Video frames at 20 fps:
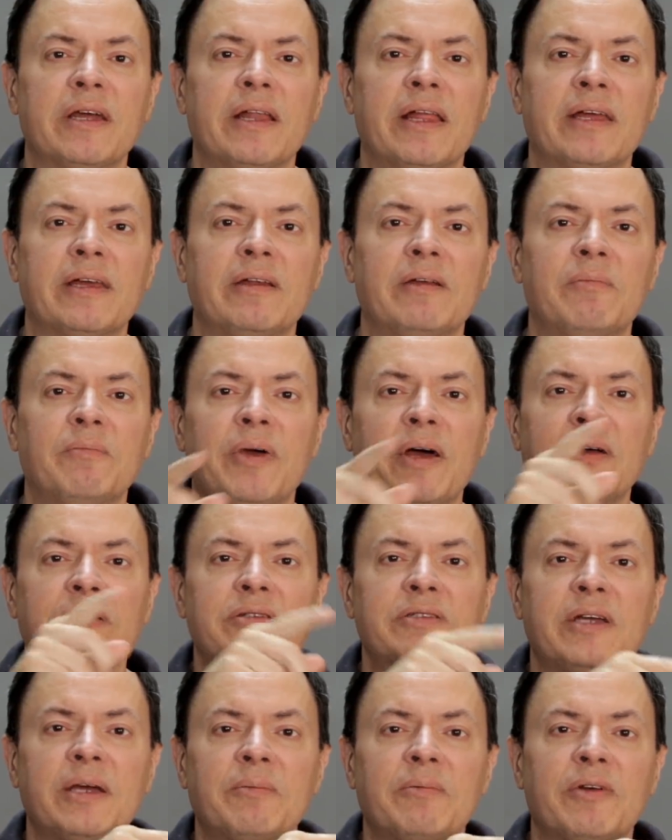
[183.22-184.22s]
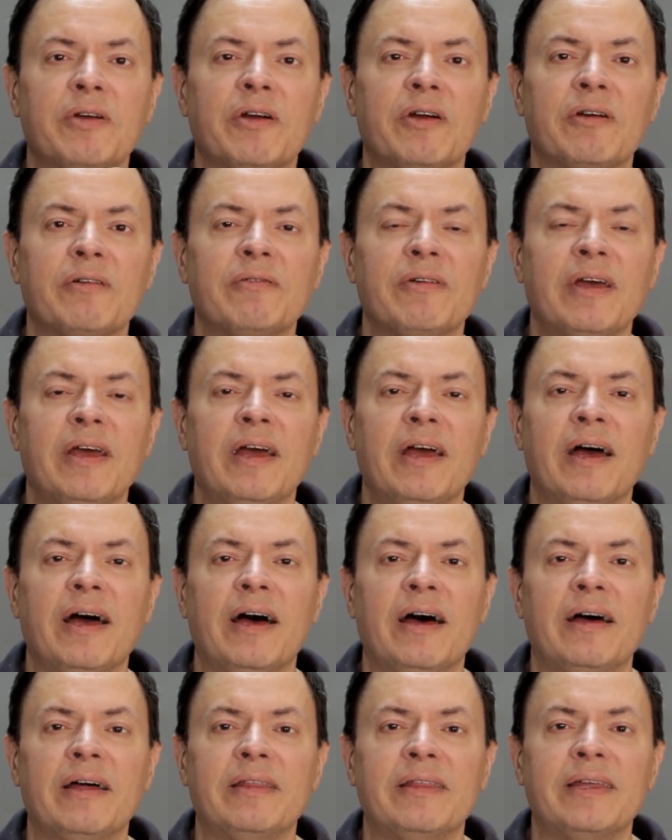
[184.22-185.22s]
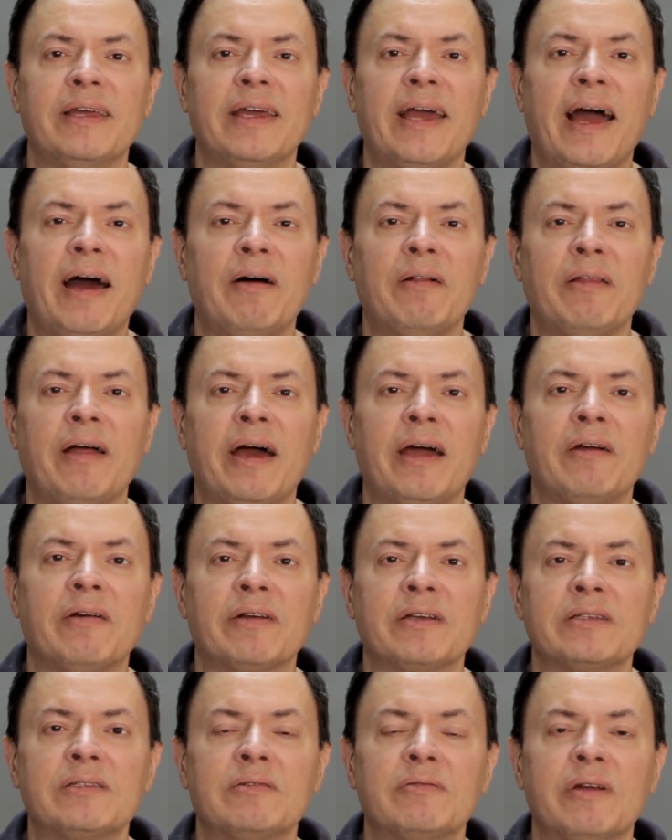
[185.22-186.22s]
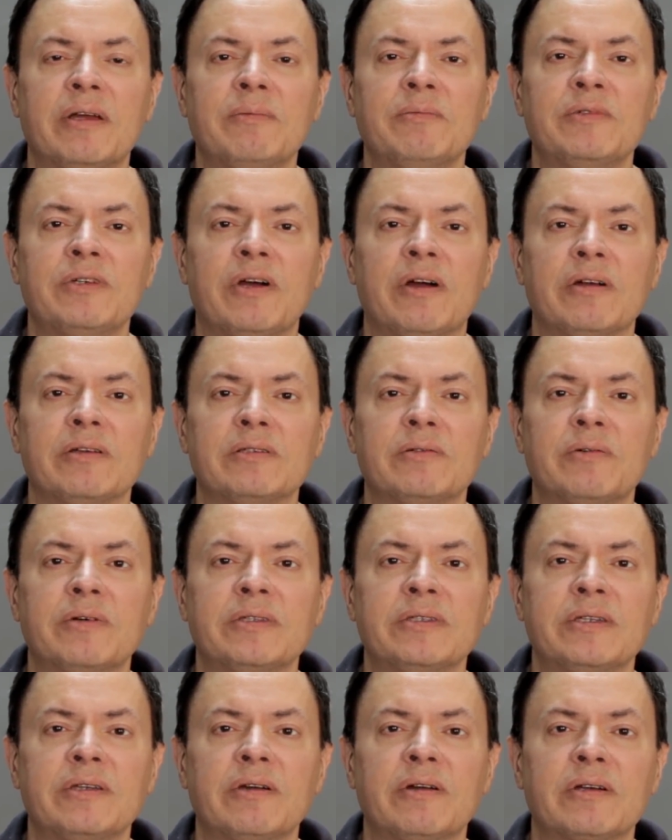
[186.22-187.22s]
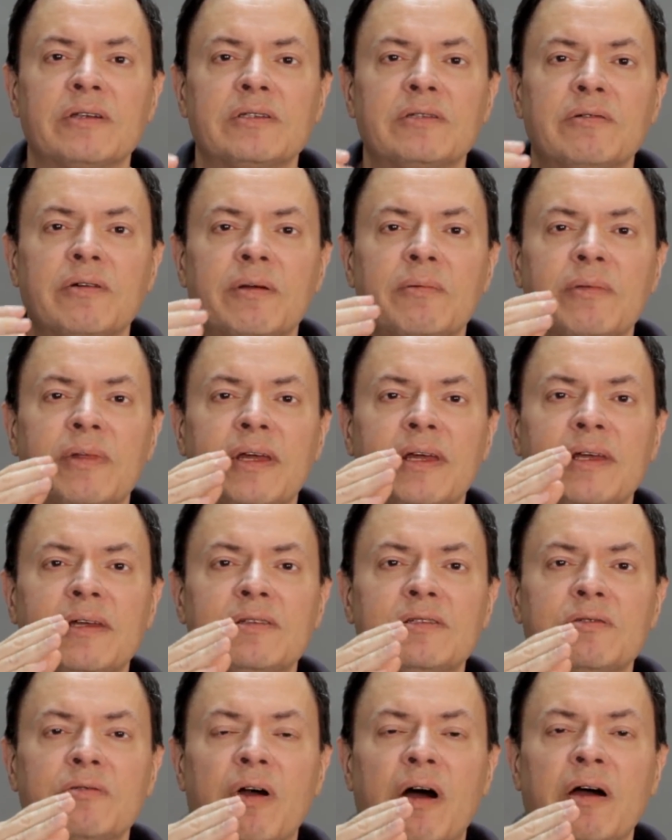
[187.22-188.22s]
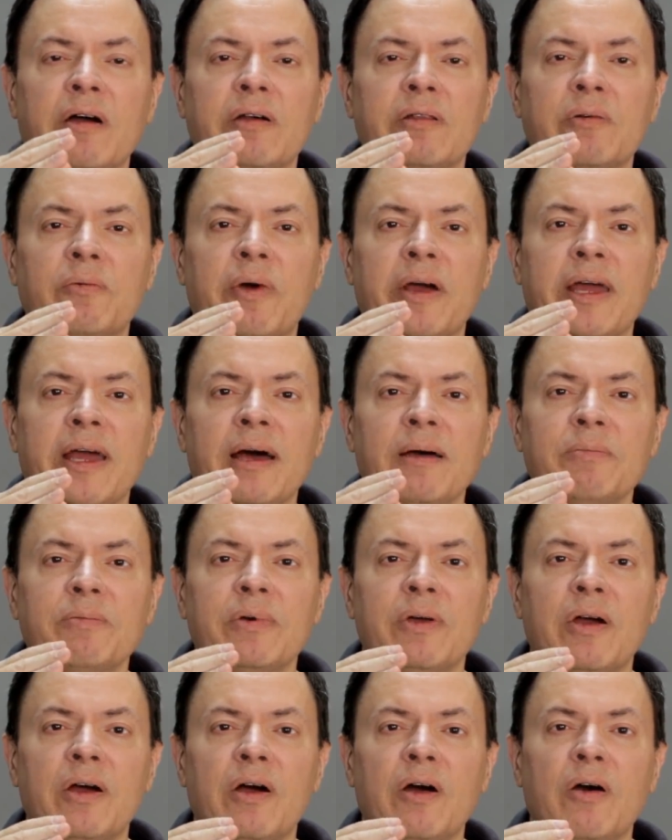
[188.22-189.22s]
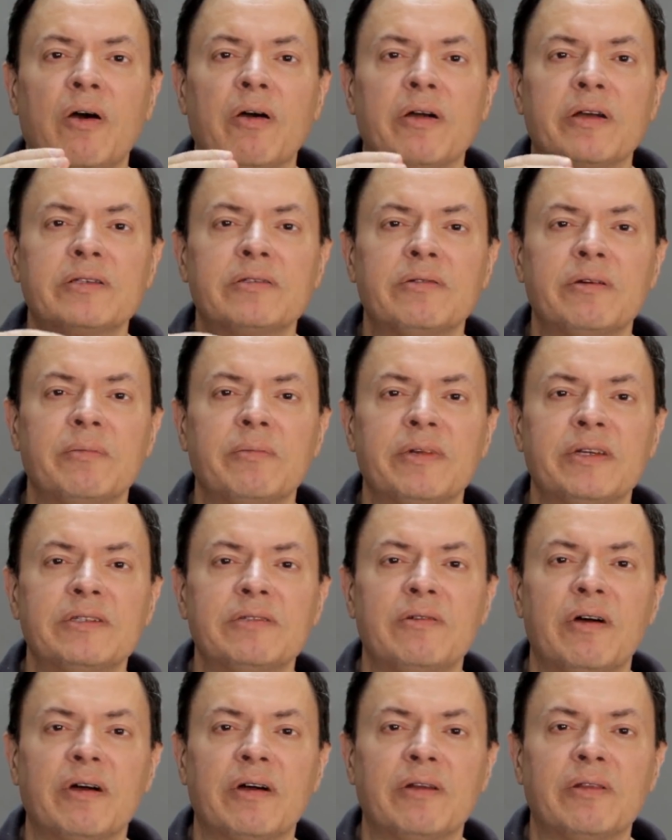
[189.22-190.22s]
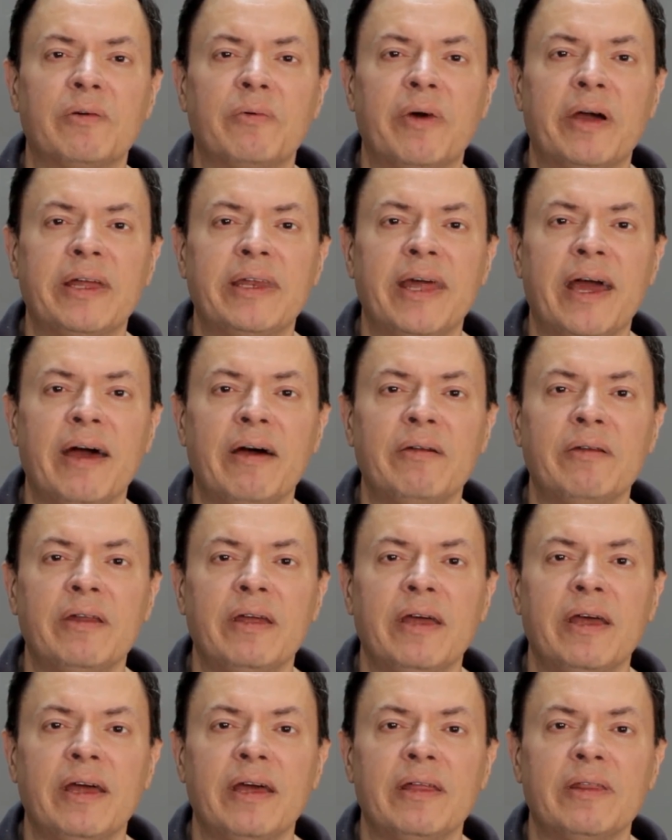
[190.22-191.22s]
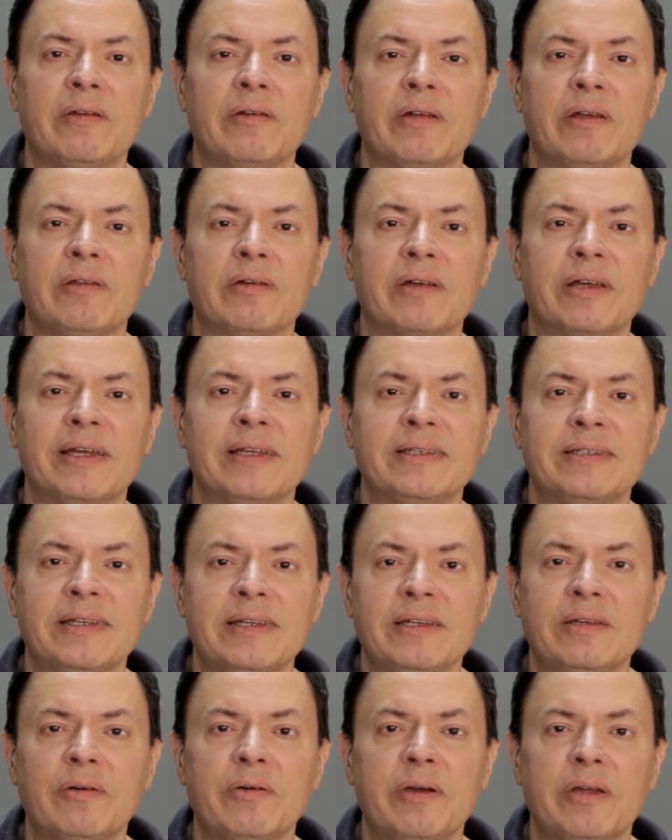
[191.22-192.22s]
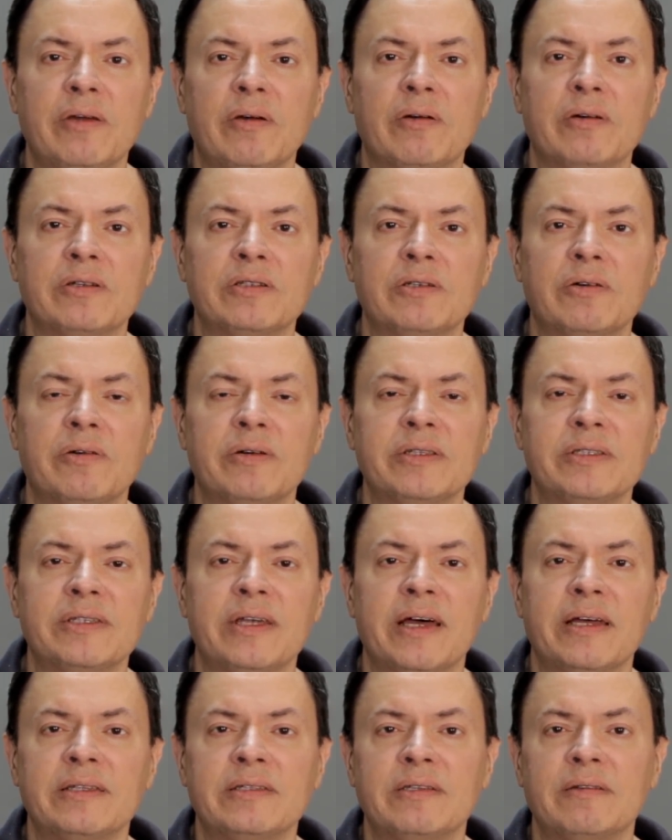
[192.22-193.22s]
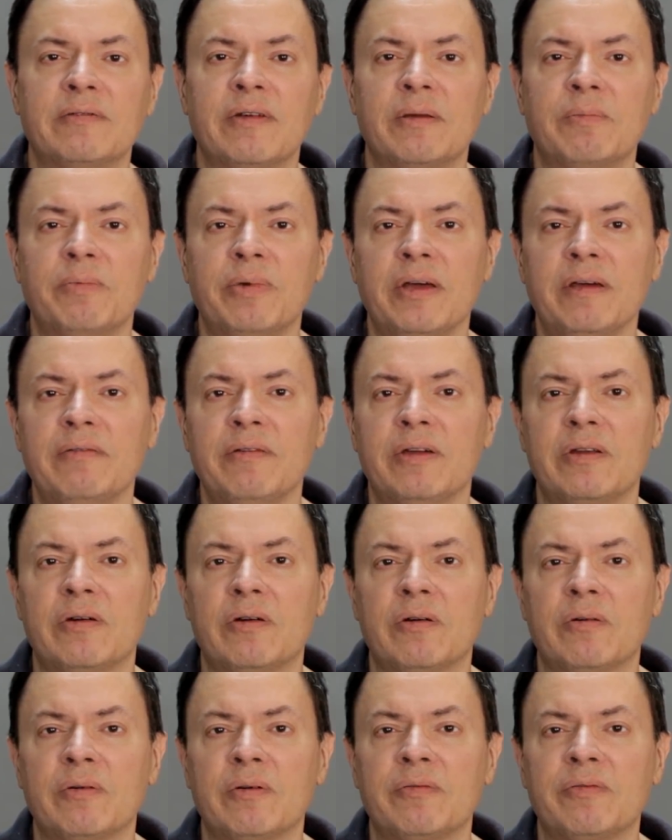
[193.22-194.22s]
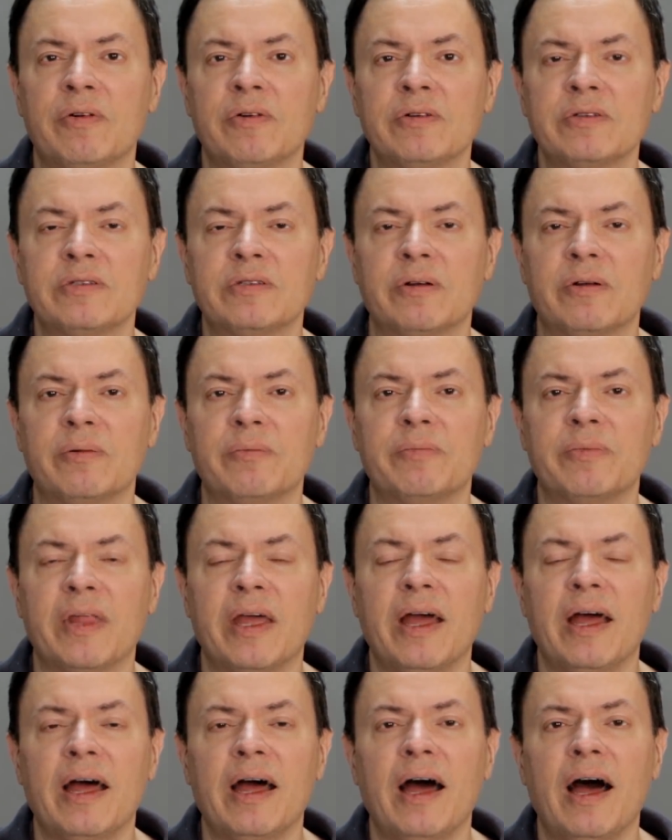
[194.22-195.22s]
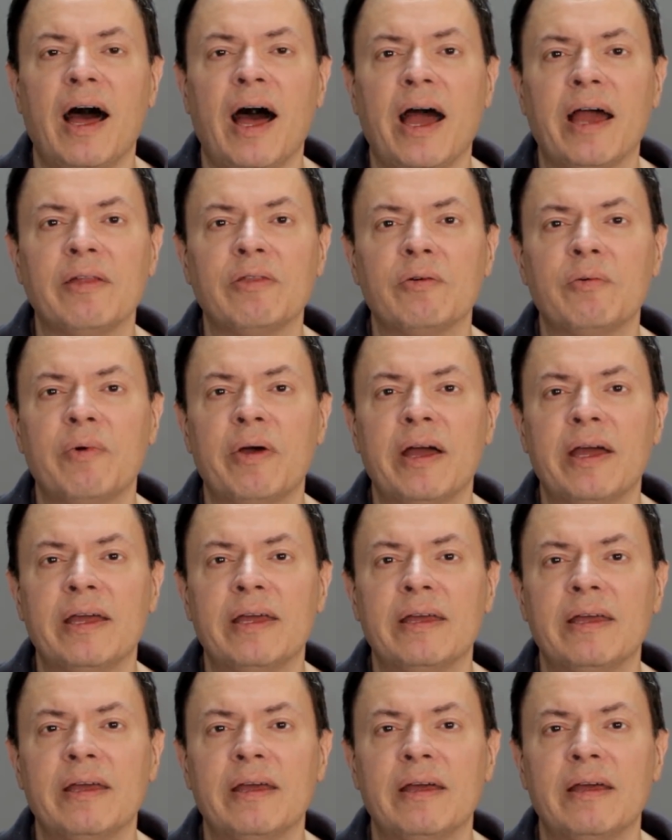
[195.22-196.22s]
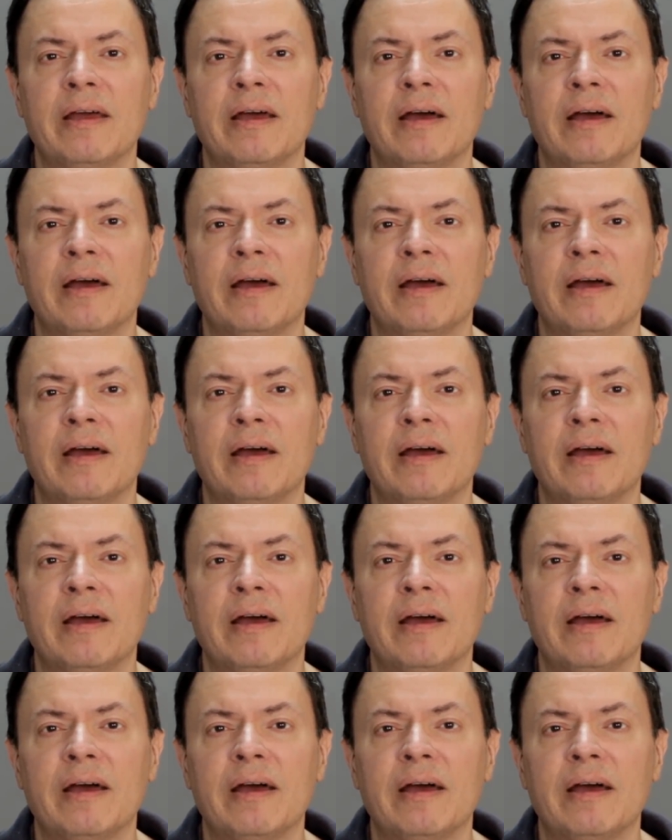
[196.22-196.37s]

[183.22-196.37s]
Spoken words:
kind of like in a bell-shaped curve, the outlier extreme charts, ones that are extremely strong on the way up or extremely strong on the way down, that are either continuing or showing signs of a pivot or a reversal. Either way,